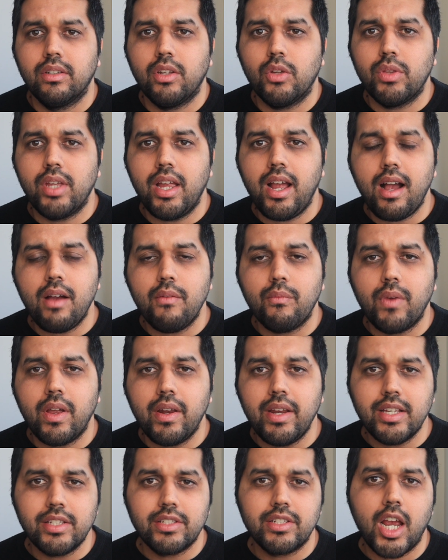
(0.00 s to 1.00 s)
Now, there are
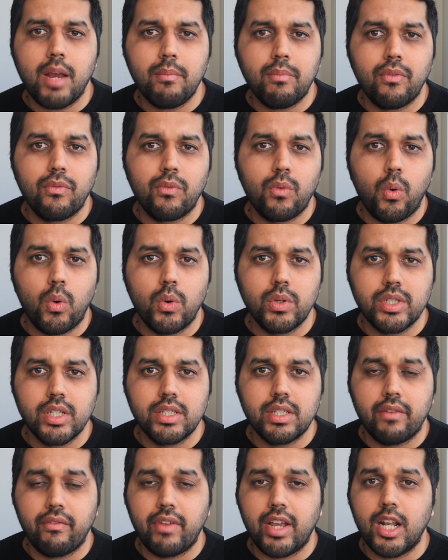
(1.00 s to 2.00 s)
various types of
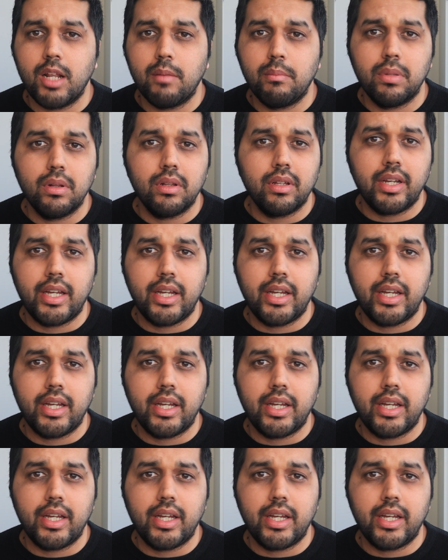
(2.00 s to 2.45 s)
courses available